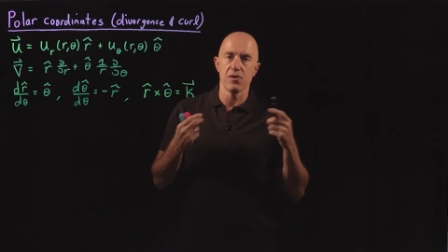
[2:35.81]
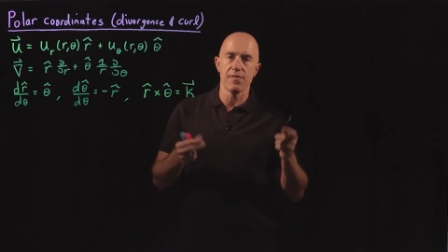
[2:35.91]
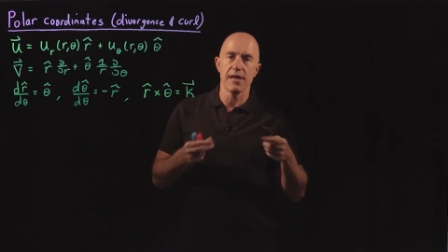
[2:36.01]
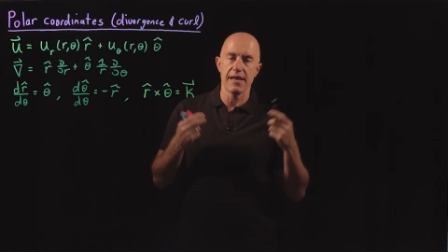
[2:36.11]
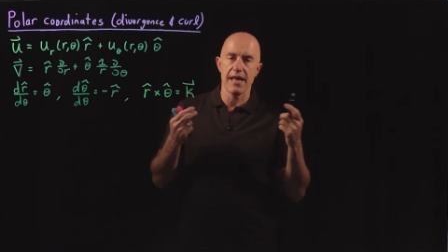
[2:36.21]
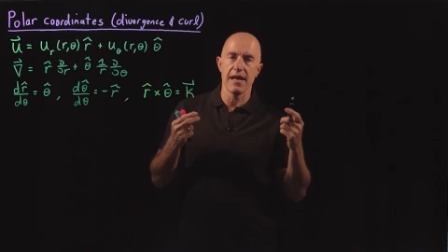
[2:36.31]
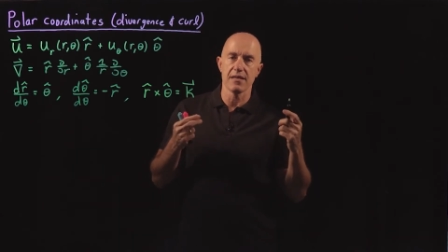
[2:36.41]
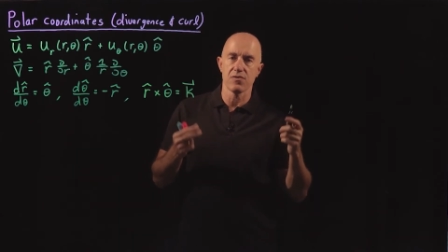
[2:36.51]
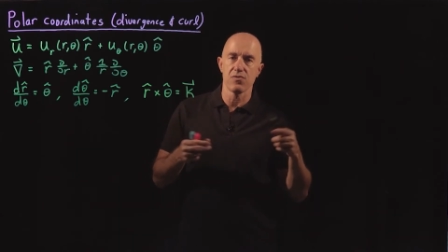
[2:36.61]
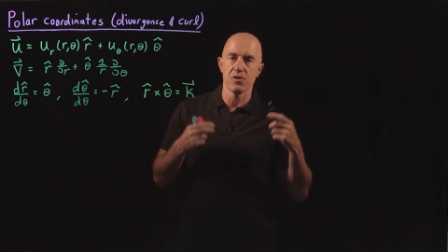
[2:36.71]
Theta
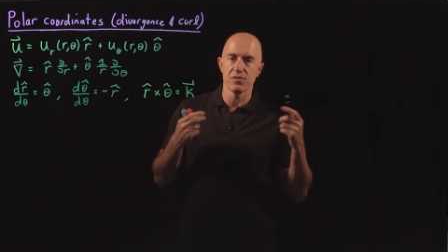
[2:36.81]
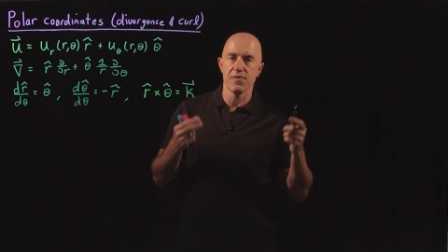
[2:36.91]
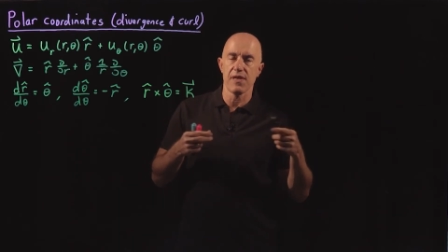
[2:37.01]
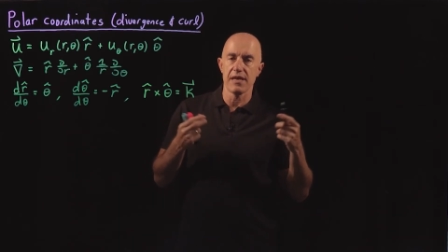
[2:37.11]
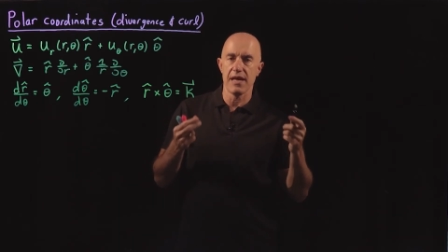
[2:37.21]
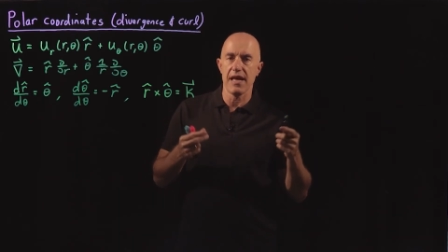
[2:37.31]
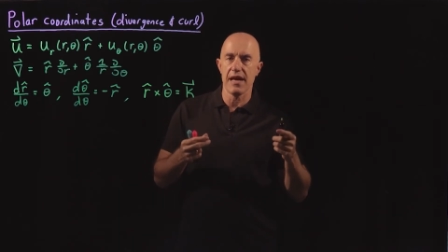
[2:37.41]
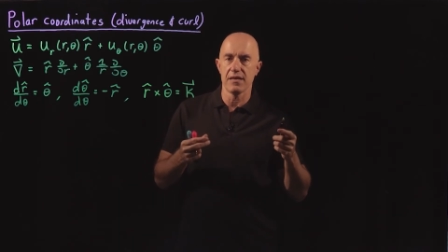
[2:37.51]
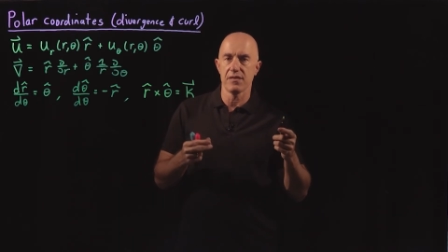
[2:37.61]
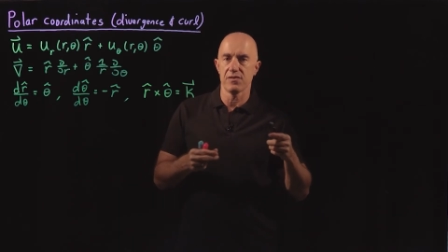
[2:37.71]
hat cross theta
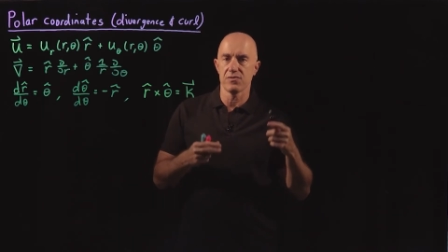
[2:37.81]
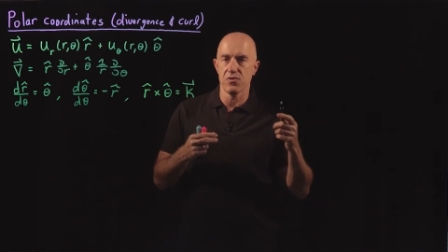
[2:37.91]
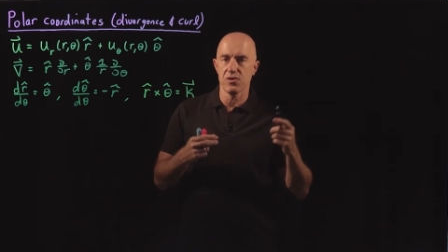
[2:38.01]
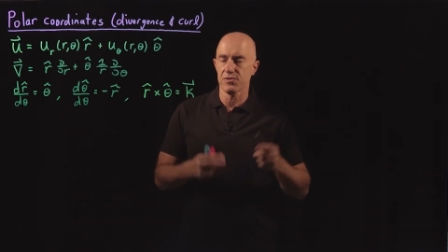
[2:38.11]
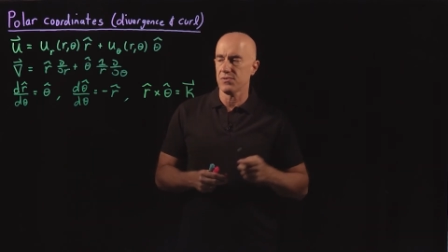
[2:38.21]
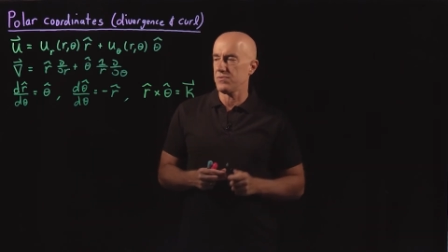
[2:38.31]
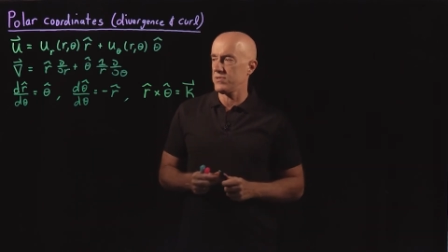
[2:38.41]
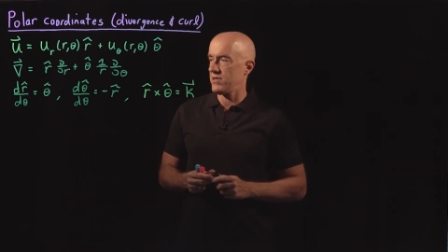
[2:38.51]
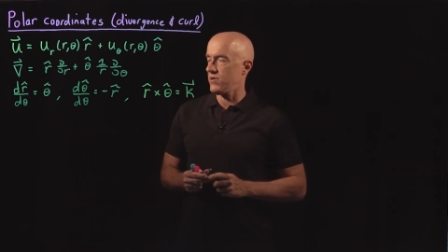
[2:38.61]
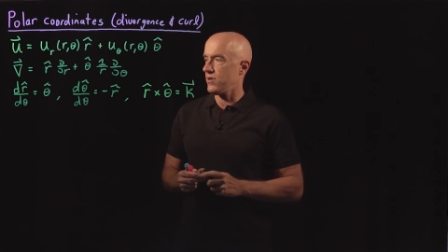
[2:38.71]
hat is also
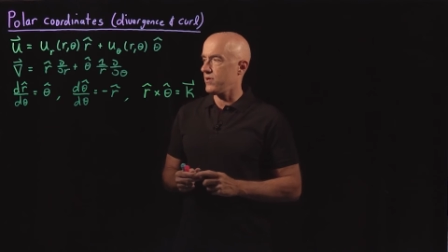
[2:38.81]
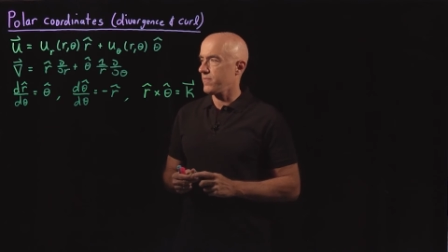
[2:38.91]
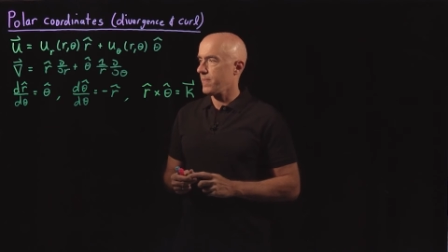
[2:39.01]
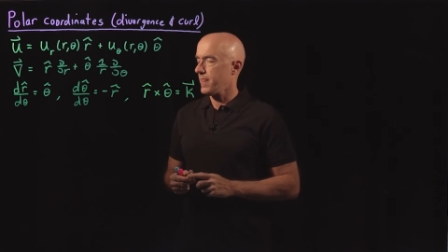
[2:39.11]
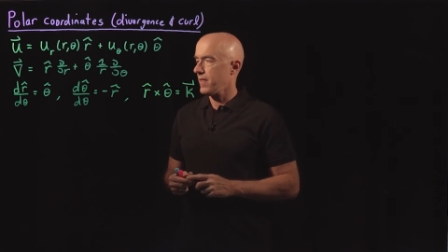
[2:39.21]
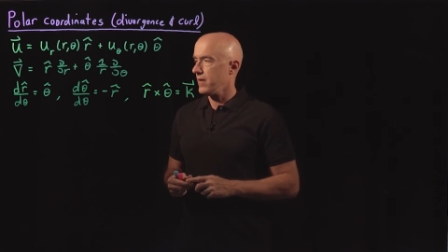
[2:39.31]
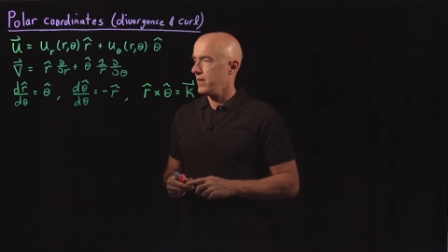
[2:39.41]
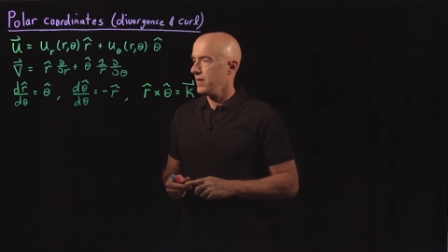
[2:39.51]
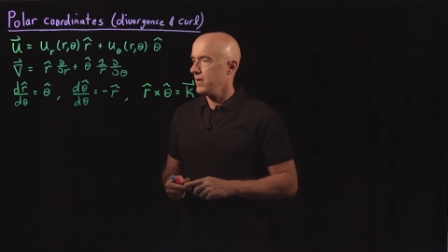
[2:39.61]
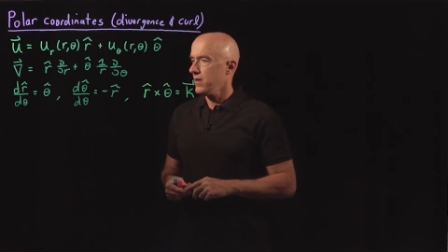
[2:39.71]
0.
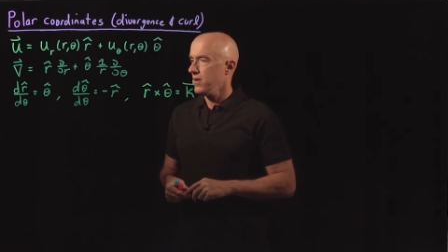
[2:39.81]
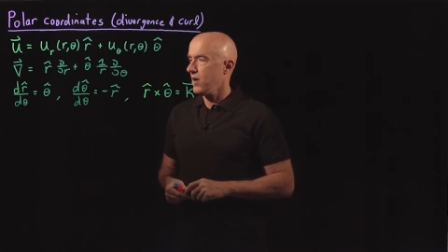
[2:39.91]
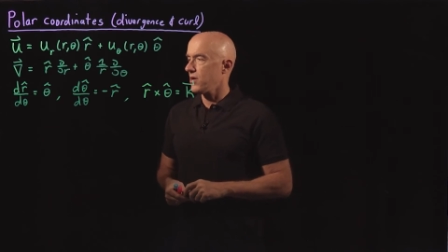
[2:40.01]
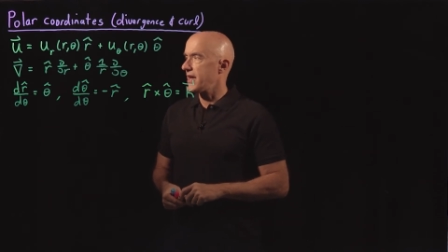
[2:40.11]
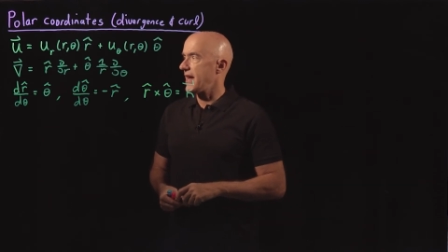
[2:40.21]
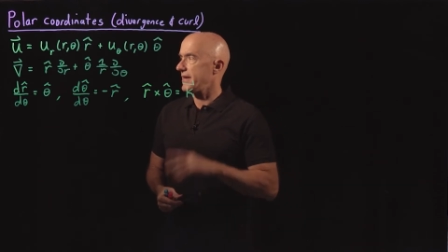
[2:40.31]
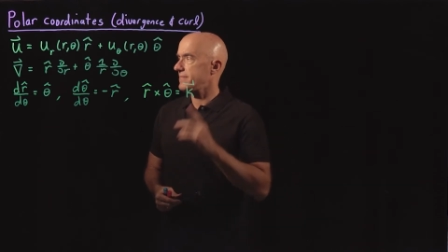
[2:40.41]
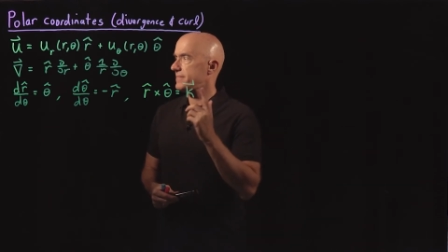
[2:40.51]
OK.